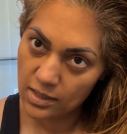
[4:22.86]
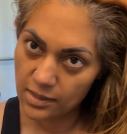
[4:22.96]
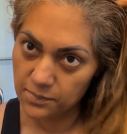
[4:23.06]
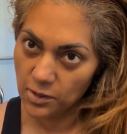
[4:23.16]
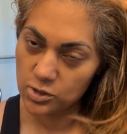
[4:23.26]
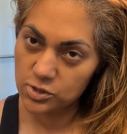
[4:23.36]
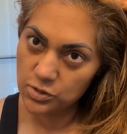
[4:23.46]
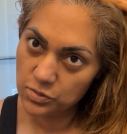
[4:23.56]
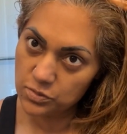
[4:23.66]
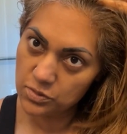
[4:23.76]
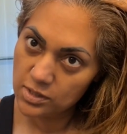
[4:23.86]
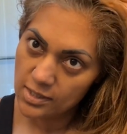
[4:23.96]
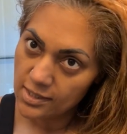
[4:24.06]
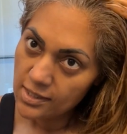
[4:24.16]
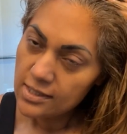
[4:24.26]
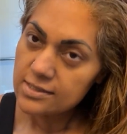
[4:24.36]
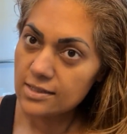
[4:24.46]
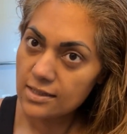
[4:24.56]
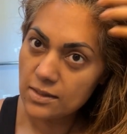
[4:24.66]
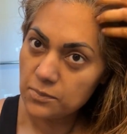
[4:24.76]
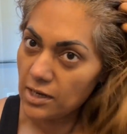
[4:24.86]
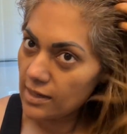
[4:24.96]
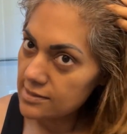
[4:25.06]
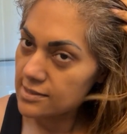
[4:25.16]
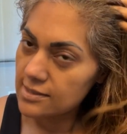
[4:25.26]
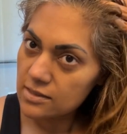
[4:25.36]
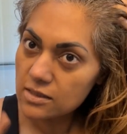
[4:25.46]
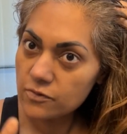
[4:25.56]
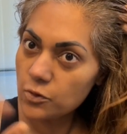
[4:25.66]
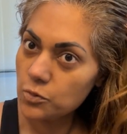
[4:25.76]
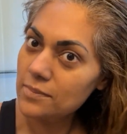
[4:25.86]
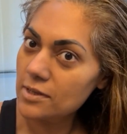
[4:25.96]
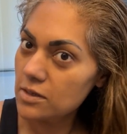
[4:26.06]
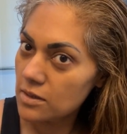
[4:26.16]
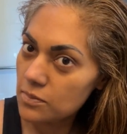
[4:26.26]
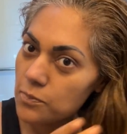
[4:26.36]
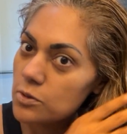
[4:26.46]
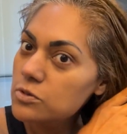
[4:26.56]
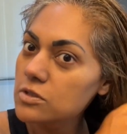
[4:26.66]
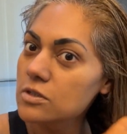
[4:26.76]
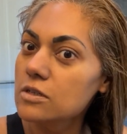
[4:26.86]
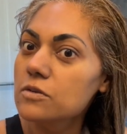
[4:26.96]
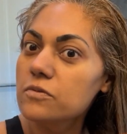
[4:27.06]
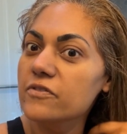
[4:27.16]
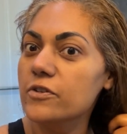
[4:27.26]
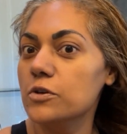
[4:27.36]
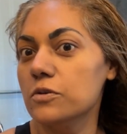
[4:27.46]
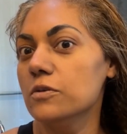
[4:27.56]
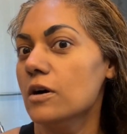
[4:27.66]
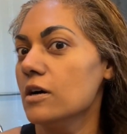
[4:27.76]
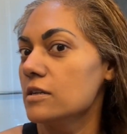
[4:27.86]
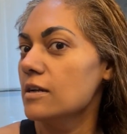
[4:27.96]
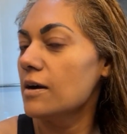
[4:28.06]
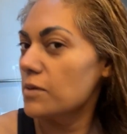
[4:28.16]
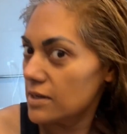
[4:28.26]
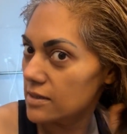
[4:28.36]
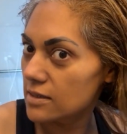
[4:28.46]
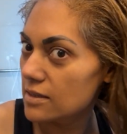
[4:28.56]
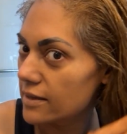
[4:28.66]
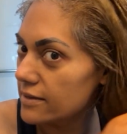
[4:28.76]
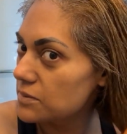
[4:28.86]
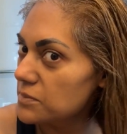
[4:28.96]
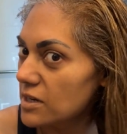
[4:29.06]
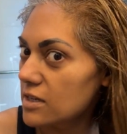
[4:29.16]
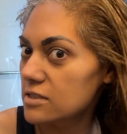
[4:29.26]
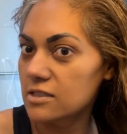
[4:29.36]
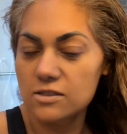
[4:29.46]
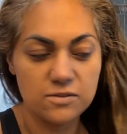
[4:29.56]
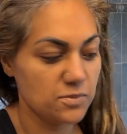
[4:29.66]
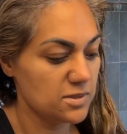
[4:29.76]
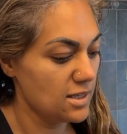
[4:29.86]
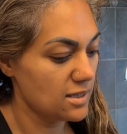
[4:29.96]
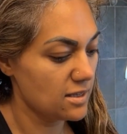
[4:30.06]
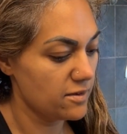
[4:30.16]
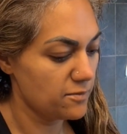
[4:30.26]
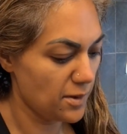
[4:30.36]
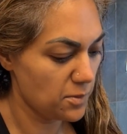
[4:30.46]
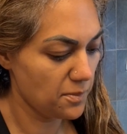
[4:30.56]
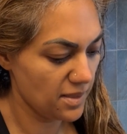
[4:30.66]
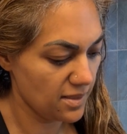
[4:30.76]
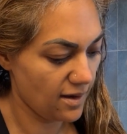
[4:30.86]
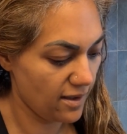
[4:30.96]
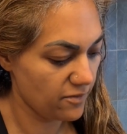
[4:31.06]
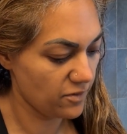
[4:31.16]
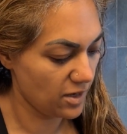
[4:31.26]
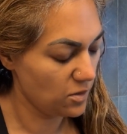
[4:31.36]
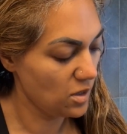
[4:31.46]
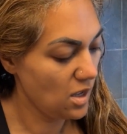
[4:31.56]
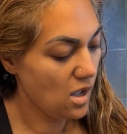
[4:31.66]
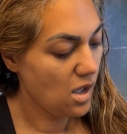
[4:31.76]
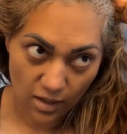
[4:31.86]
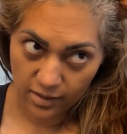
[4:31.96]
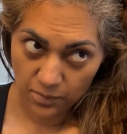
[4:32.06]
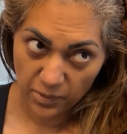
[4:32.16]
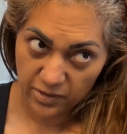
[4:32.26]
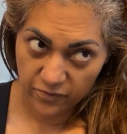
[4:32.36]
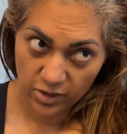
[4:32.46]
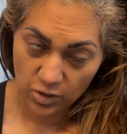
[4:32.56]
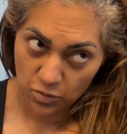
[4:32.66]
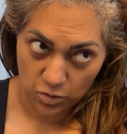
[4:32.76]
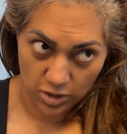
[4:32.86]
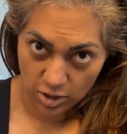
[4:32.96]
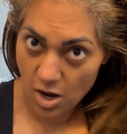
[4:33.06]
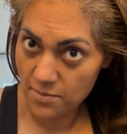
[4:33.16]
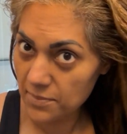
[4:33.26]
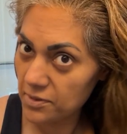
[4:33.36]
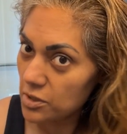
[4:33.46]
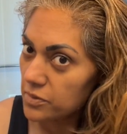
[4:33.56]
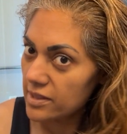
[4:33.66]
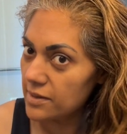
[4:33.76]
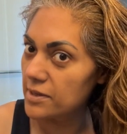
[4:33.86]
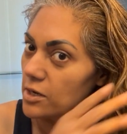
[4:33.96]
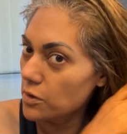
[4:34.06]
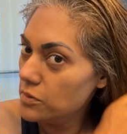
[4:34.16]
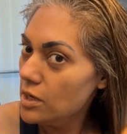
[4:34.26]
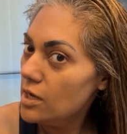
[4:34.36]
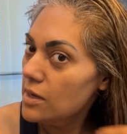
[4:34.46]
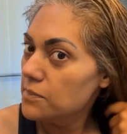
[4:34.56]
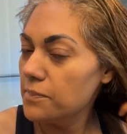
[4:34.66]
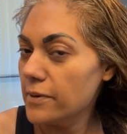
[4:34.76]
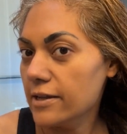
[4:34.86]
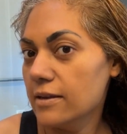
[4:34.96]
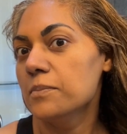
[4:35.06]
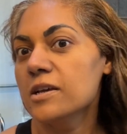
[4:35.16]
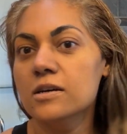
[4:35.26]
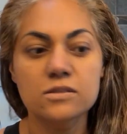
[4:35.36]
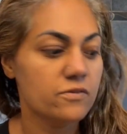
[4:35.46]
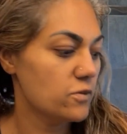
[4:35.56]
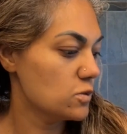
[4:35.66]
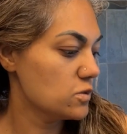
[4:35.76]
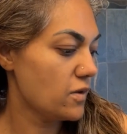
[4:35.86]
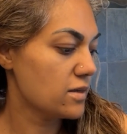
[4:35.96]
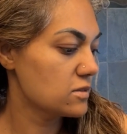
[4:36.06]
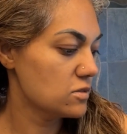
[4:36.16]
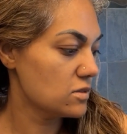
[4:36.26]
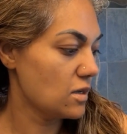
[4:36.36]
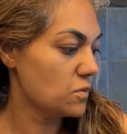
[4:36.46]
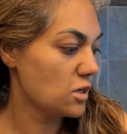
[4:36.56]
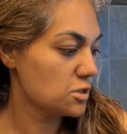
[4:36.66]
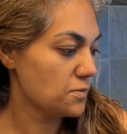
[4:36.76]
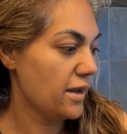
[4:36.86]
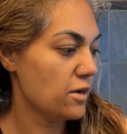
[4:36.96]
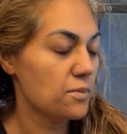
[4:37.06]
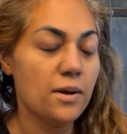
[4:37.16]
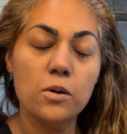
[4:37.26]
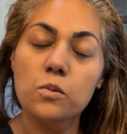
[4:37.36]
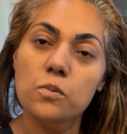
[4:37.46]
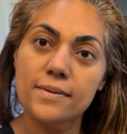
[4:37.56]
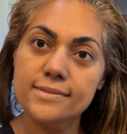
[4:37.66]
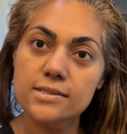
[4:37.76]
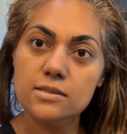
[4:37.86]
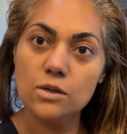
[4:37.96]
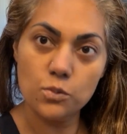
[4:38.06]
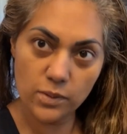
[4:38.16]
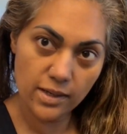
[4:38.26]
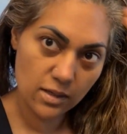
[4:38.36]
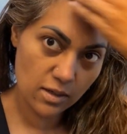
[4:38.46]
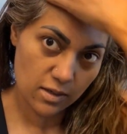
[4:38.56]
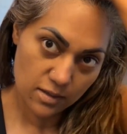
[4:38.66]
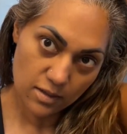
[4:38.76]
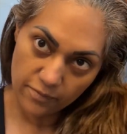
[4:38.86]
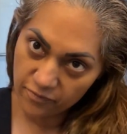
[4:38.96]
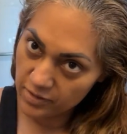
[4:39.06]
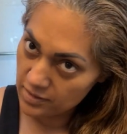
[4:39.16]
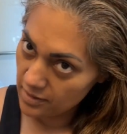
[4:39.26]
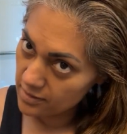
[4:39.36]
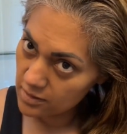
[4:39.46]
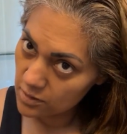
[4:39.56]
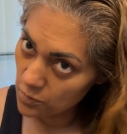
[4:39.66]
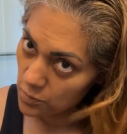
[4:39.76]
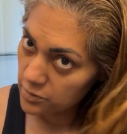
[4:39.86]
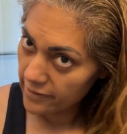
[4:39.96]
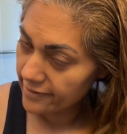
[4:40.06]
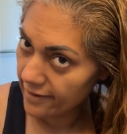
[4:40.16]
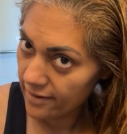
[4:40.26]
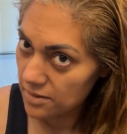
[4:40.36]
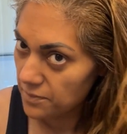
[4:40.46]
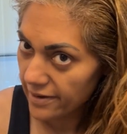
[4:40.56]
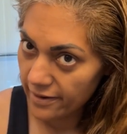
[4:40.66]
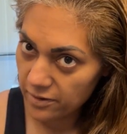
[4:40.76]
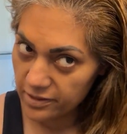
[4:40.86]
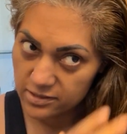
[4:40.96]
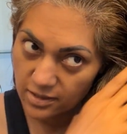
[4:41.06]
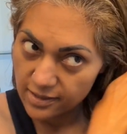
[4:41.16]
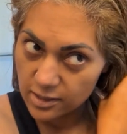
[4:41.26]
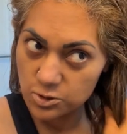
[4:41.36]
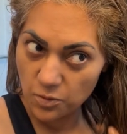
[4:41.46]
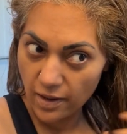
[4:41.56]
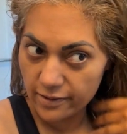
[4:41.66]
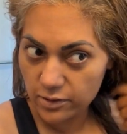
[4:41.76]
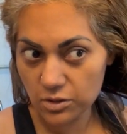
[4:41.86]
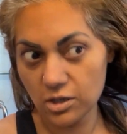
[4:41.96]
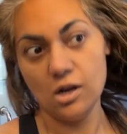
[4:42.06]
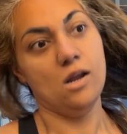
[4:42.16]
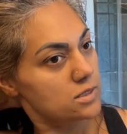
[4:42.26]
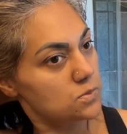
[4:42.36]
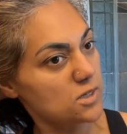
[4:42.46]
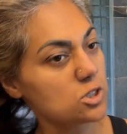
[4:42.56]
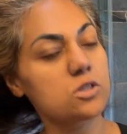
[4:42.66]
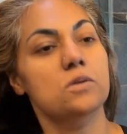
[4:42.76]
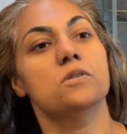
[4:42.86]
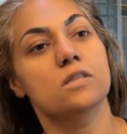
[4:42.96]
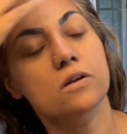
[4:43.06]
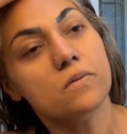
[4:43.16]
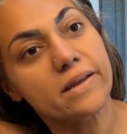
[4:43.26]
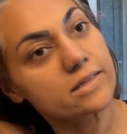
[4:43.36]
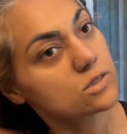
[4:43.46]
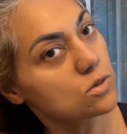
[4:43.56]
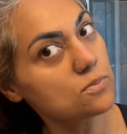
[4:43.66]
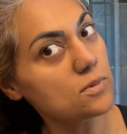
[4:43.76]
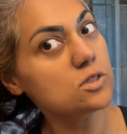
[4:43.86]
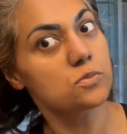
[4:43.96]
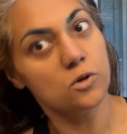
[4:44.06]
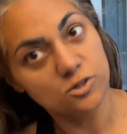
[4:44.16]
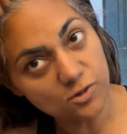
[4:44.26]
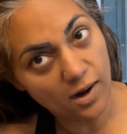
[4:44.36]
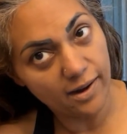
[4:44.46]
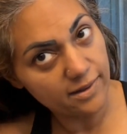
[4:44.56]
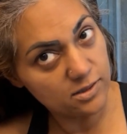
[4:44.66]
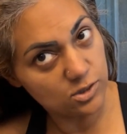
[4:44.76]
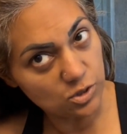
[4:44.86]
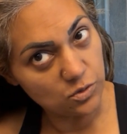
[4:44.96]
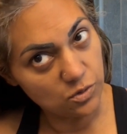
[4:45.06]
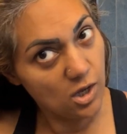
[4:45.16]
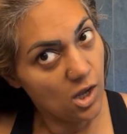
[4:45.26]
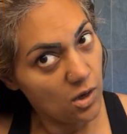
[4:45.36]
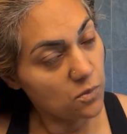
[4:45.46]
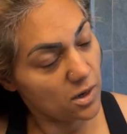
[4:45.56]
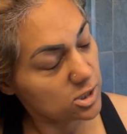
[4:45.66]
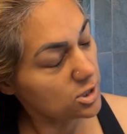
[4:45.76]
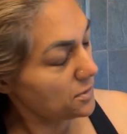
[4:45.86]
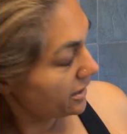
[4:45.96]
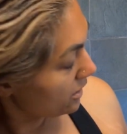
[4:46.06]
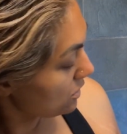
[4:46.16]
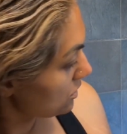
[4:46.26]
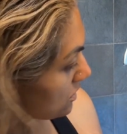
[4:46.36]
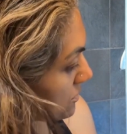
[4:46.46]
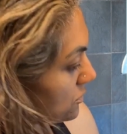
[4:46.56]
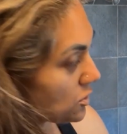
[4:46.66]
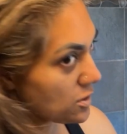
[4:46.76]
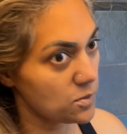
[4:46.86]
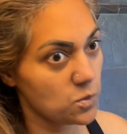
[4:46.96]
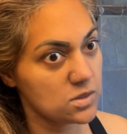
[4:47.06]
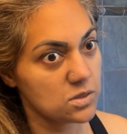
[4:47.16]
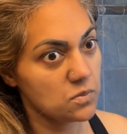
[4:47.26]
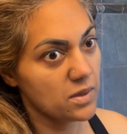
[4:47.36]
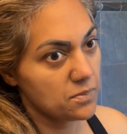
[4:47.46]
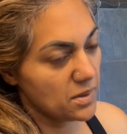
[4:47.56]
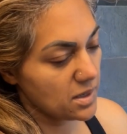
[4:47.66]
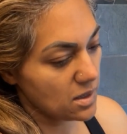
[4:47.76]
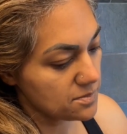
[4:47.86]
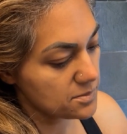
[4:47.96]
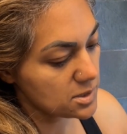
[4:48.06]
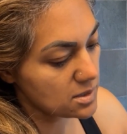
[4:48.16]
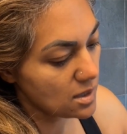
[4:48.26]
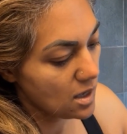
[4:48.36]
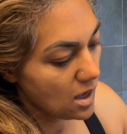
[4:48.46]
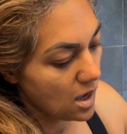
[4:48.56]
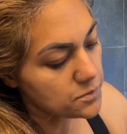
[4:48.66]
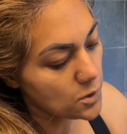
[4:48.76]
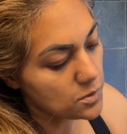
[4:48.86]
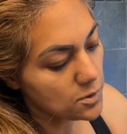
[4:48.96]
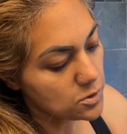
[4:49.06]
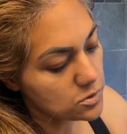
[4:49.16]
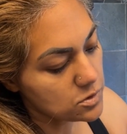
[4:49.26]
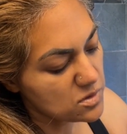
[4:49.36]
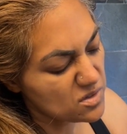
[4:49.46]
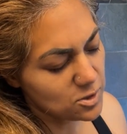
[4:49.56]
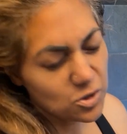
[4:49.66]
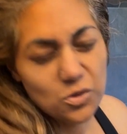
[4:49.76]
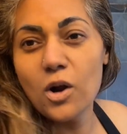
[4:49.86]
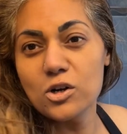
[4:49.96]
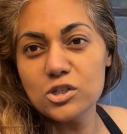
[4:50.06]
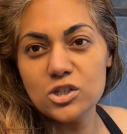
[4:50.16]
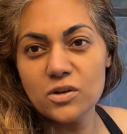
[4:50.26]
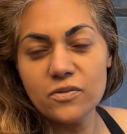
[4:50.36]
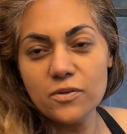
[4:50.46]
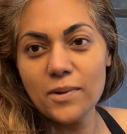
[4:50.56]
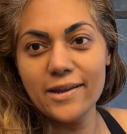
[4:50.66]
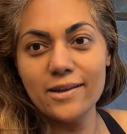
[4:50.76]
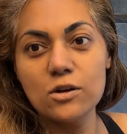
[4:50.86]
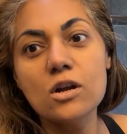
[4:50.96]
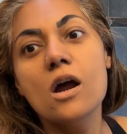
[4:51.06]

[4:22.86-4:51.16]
I'm also taking minoxidil, and if you want me to post a review on how I like minoxidil, I've been taking it about a month and a half now. I can make a video. You can comment below and let me know. But because of those factors, I wash my hair about once a week, and I feel like the older I get, my hair is getting drier, especially with the grays are much more dry, and so washing my hair more than once a week becomes almost too harsh for my hair.